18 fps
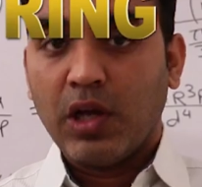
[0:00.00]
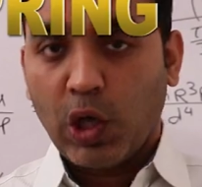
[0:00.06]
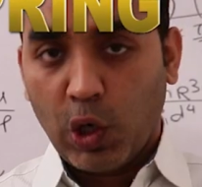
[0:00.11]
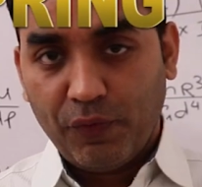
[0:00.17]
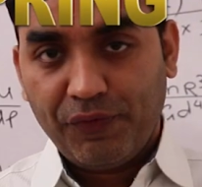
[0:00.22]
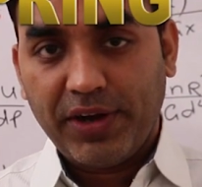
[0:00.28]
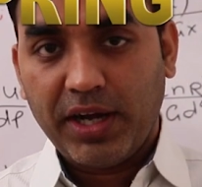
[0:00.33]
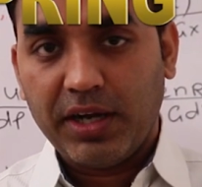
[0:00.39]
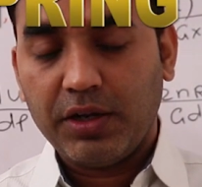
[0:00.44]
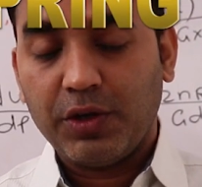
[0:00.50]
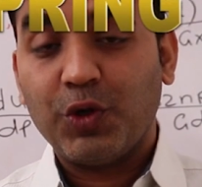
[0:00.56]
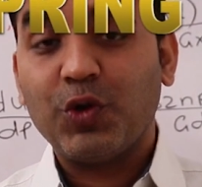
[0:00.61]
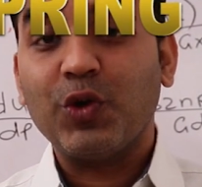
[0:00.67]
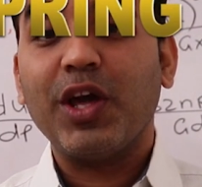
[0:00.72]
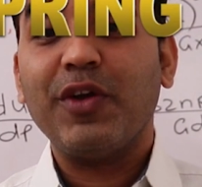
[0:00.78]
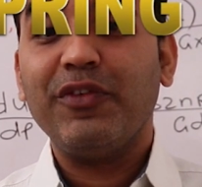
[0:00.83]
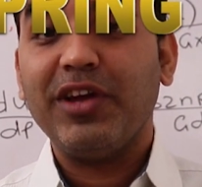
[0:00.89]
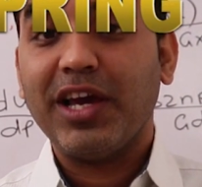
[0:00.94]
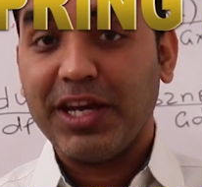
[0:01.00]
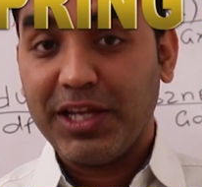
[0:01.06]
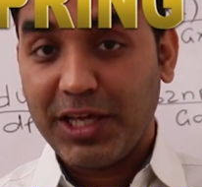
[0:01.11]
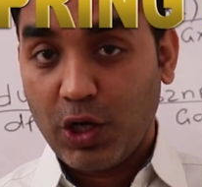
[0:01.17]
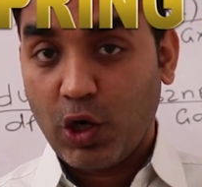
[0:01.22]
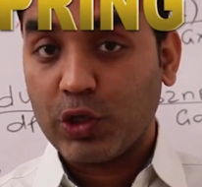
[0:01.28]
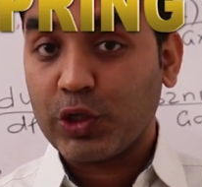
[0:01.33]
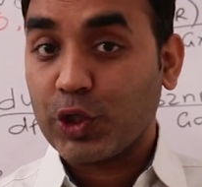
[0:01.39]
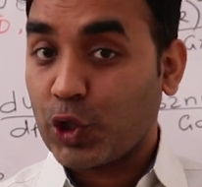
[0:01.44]
Hello friend, today we are
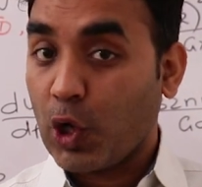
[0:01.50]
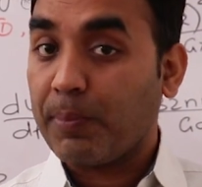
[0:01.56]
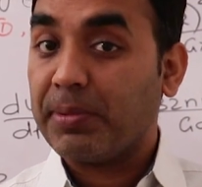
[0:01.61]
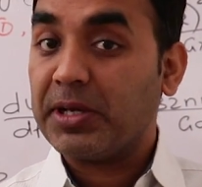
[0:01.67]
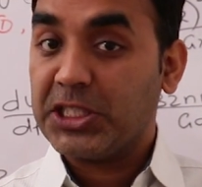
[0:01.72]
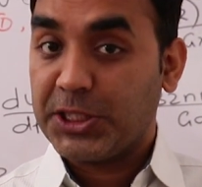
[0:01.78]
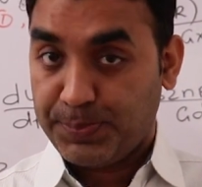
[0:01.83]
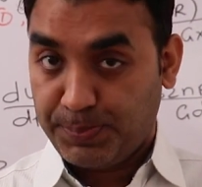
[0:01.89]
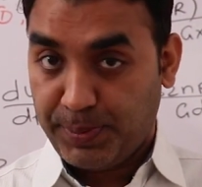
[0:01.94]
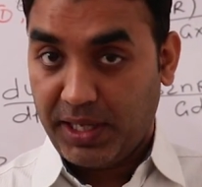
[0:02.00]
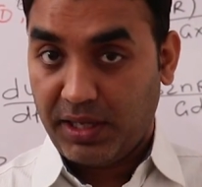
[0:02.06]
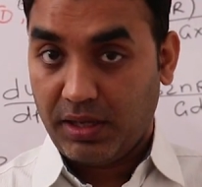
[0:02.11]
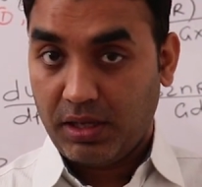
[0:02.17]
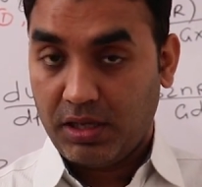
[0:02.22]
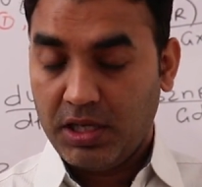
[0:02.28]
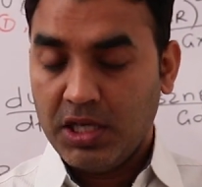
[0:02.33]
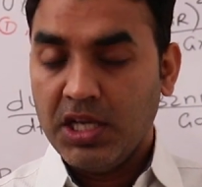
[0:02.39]
here on the topic spring.